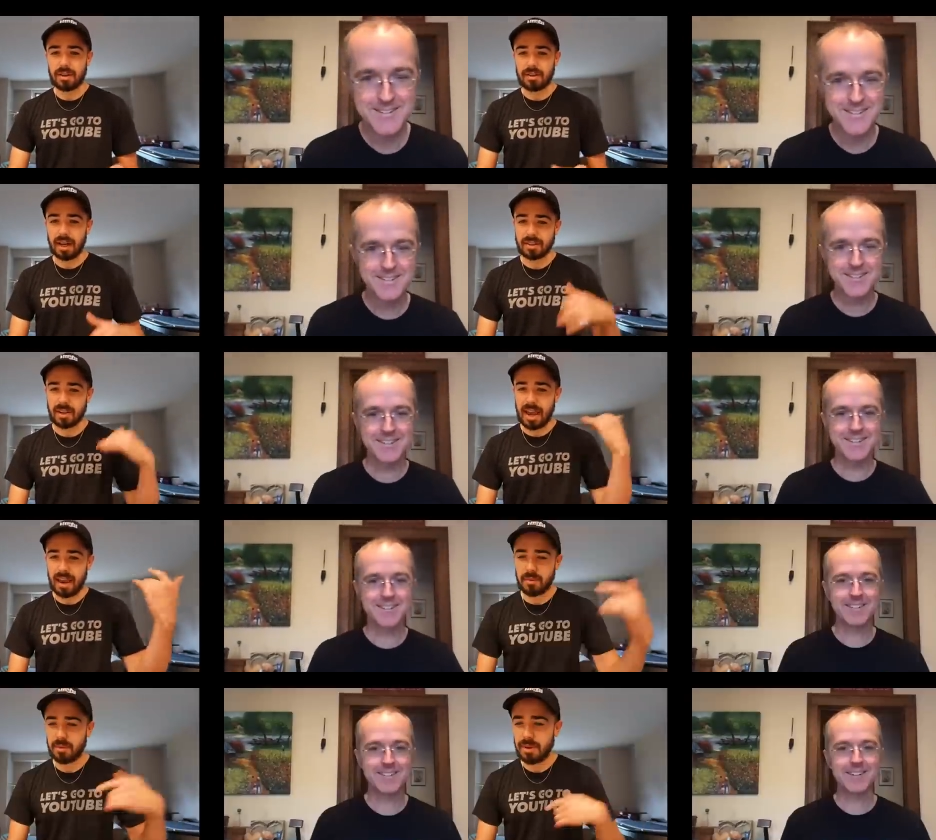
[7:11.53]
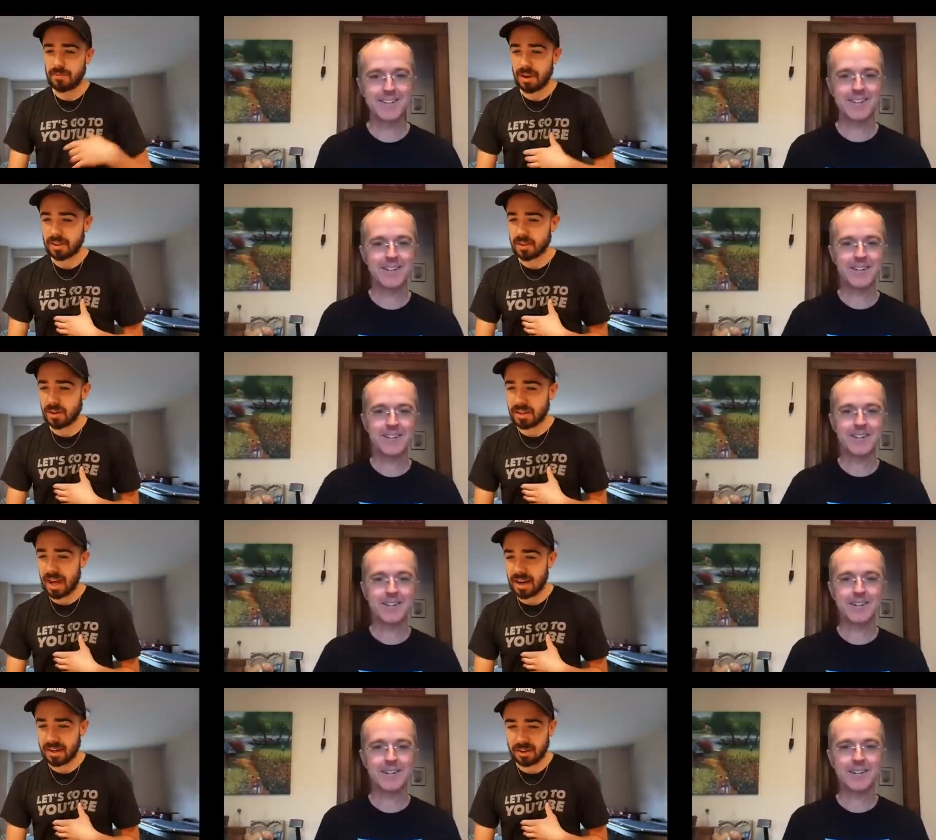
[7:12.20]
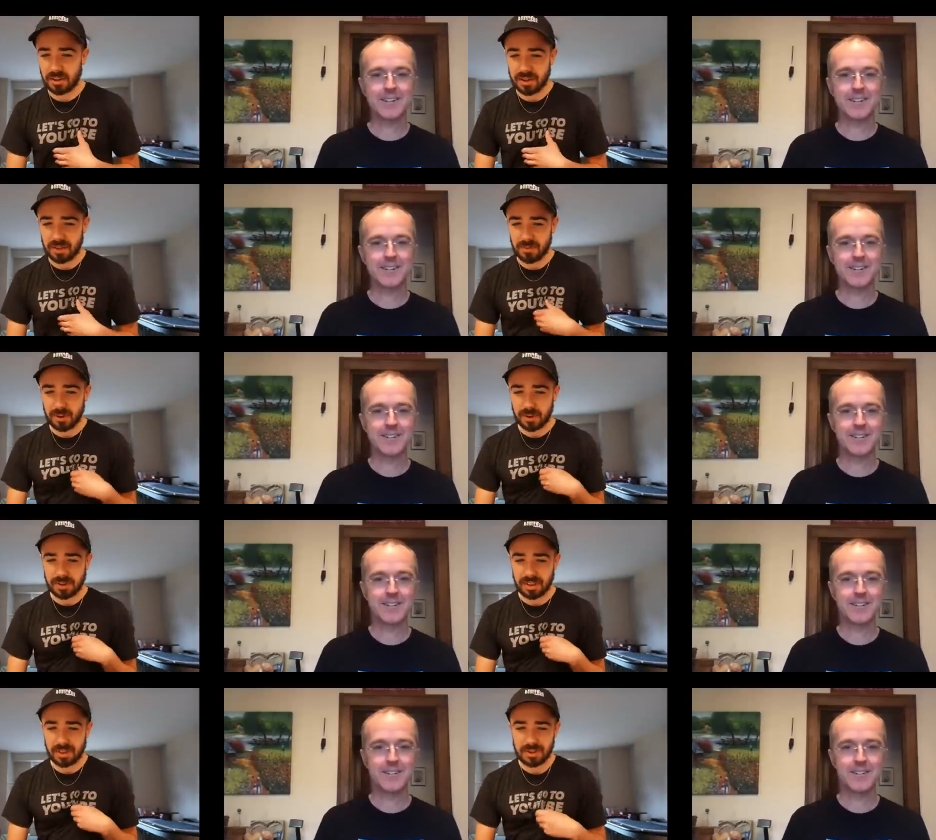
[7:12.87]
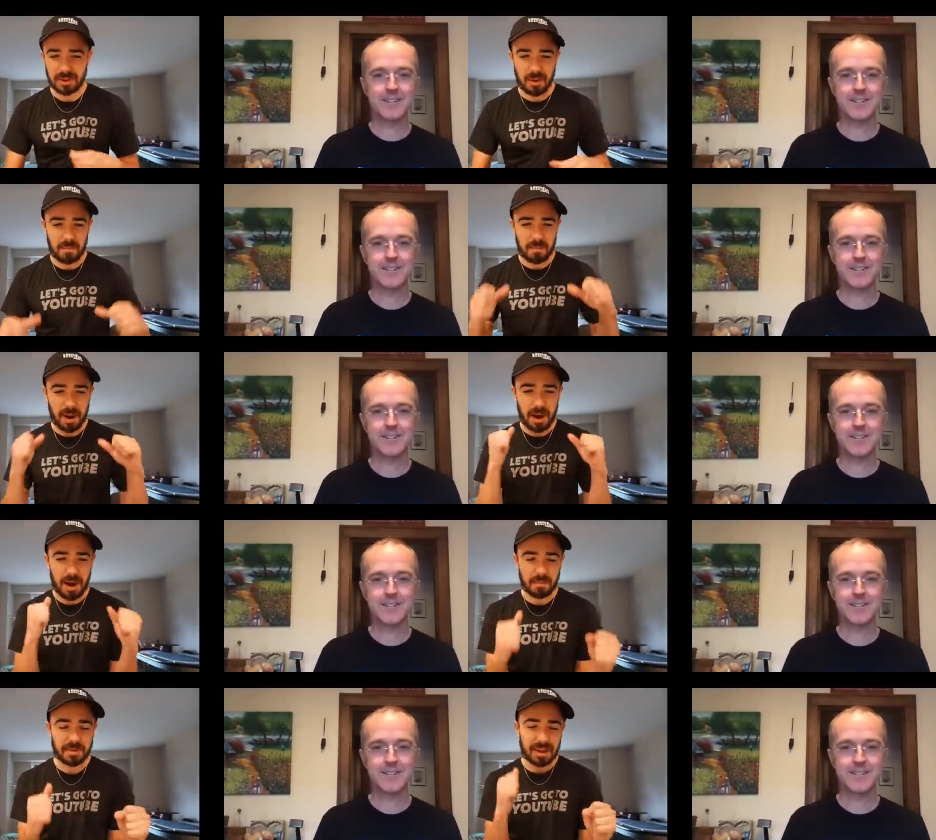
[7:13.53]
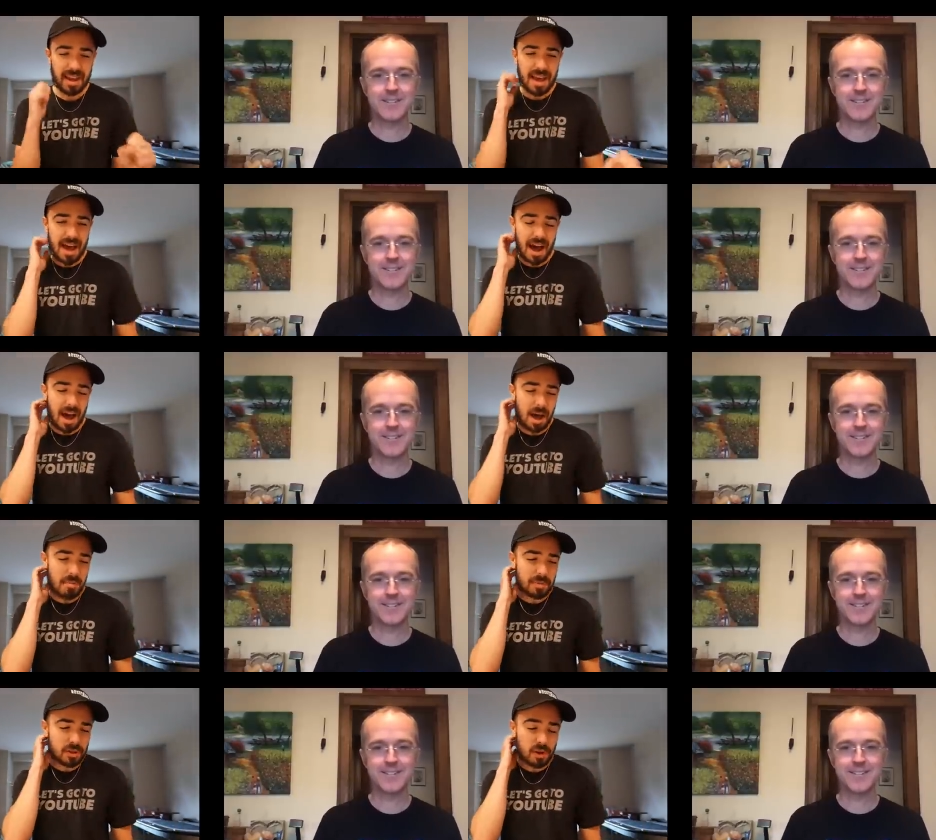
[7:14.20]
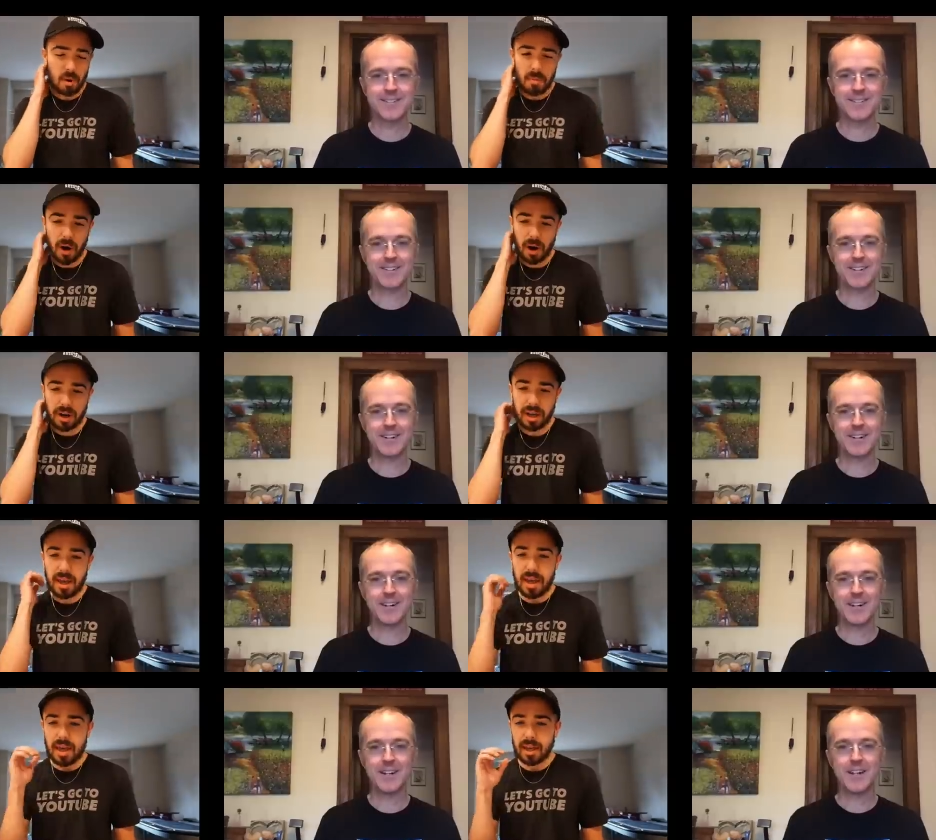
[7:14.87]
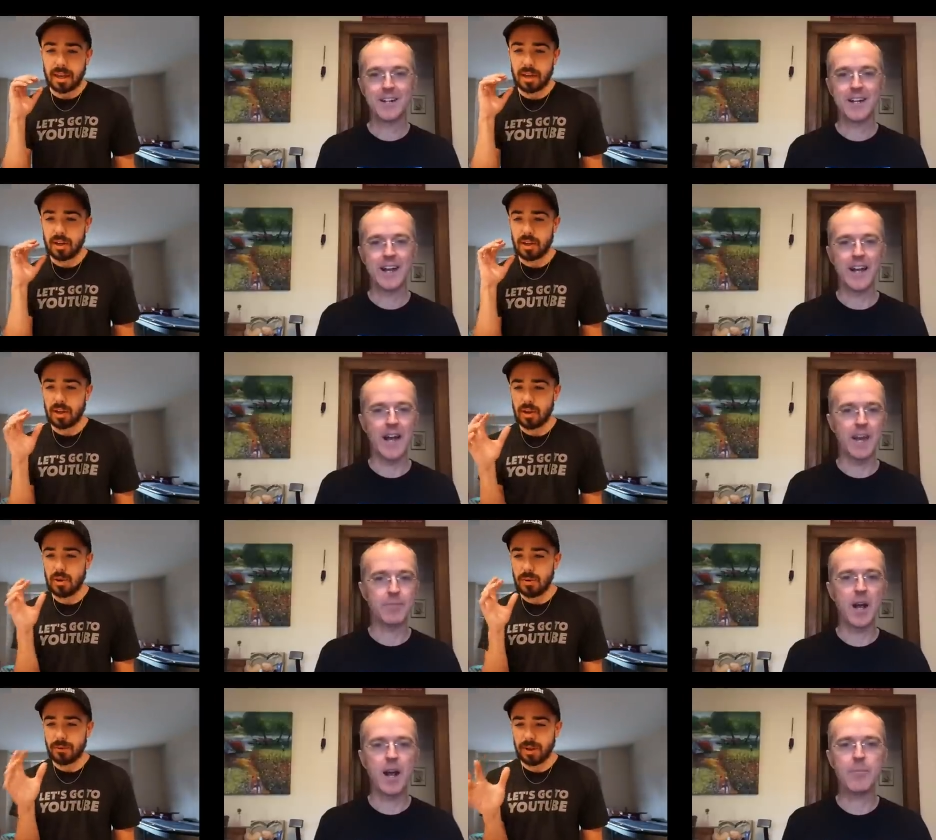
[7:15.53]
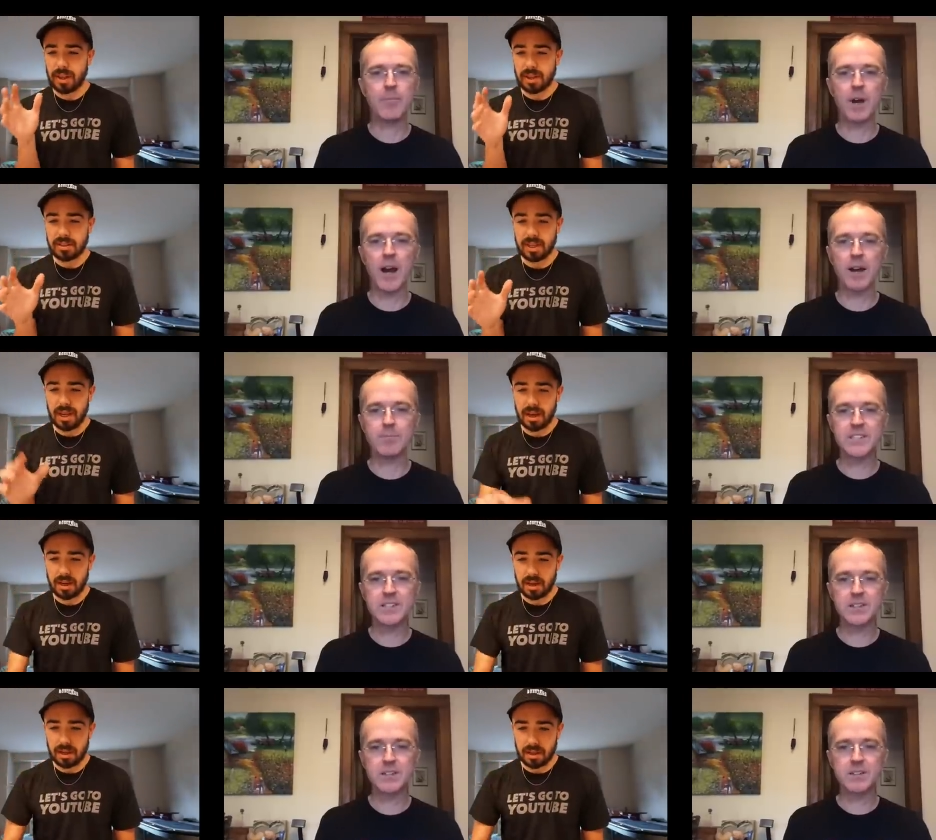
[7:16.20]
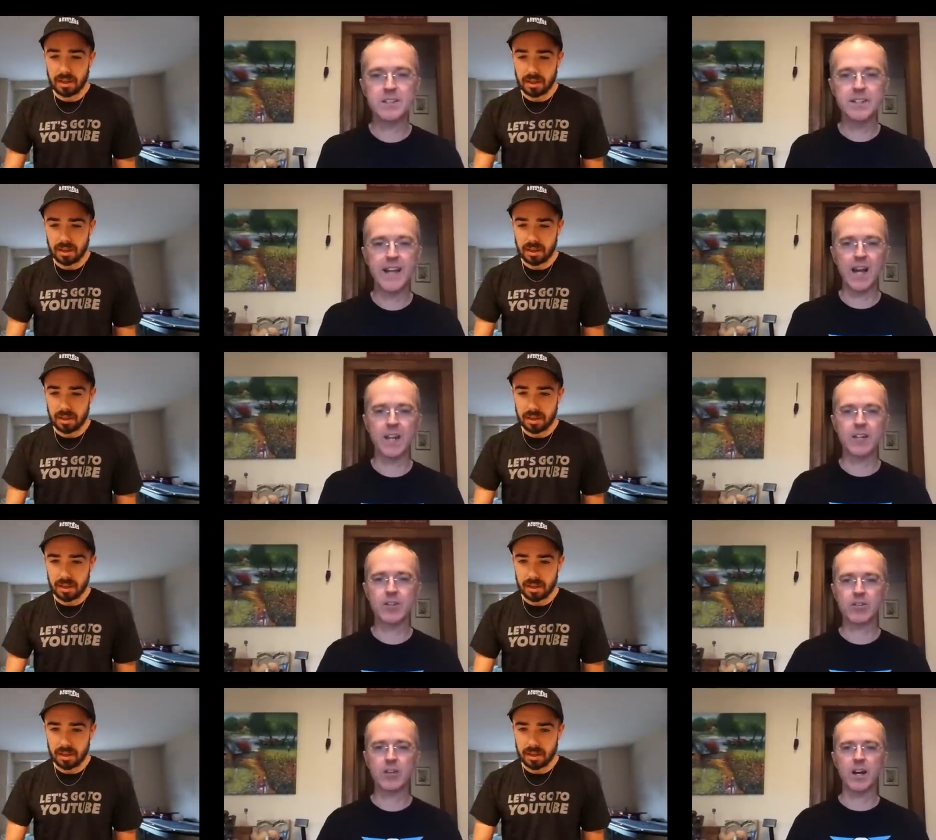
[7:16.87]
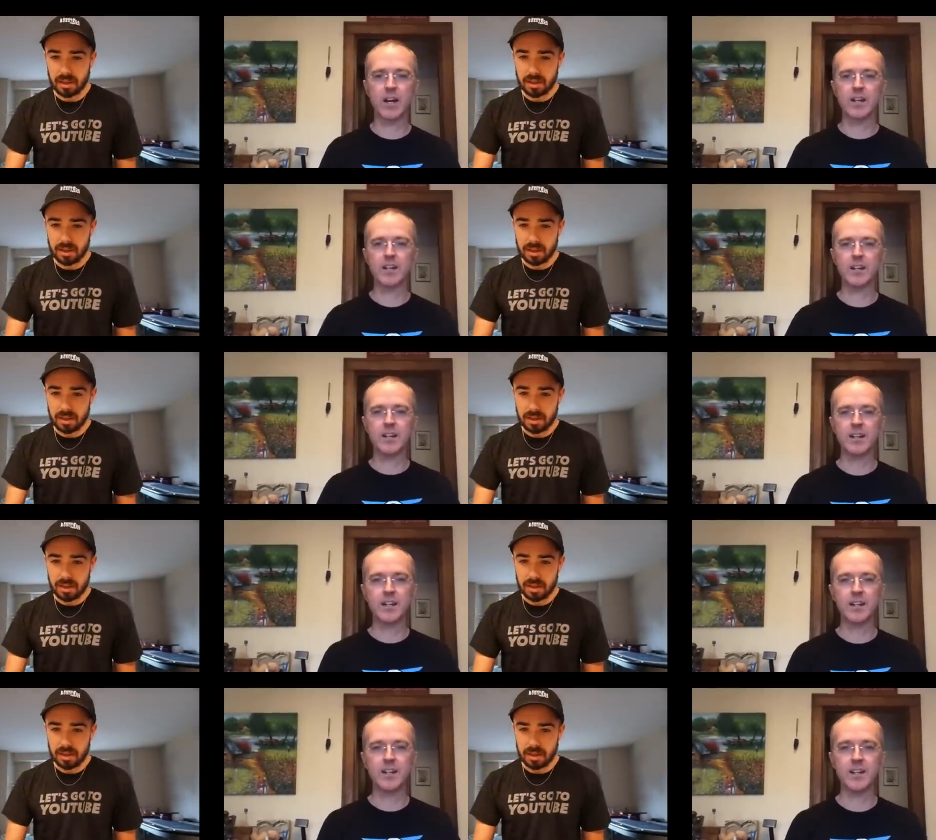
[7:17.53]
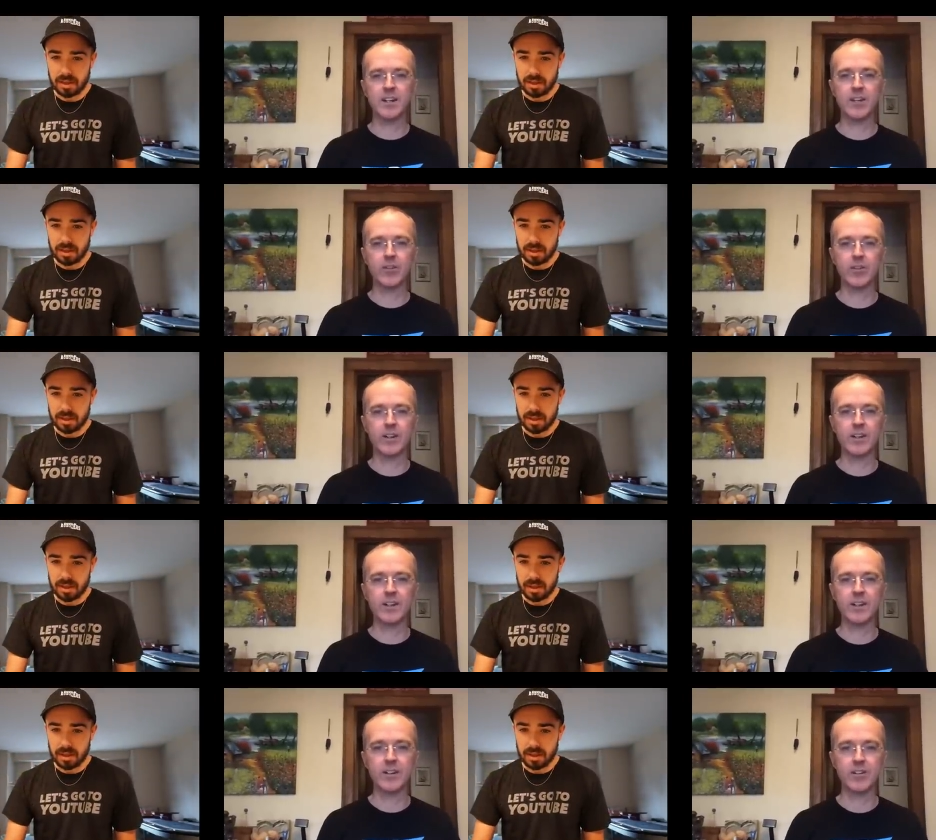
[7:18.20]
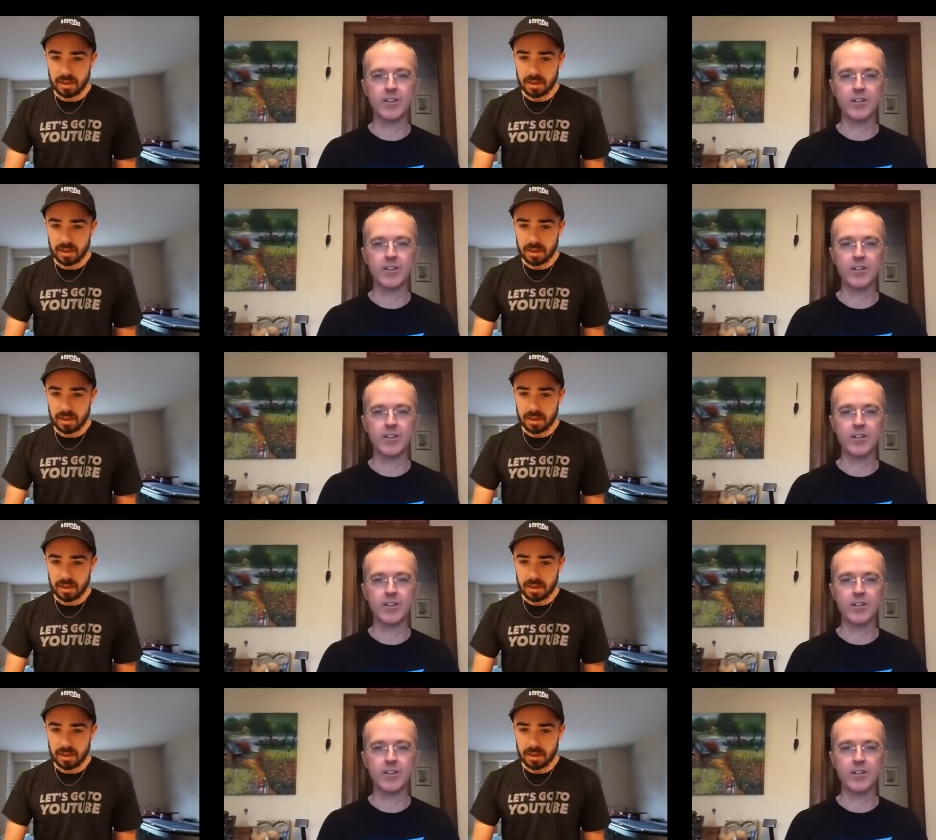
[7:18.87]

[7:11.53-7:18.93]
Speaker 1: That's and we fixed our technical difficulties, so I'm pumped. Um, so Mark, can can you fill us I'm, in? I'm
Speaker 2: still Gal. You're uh, you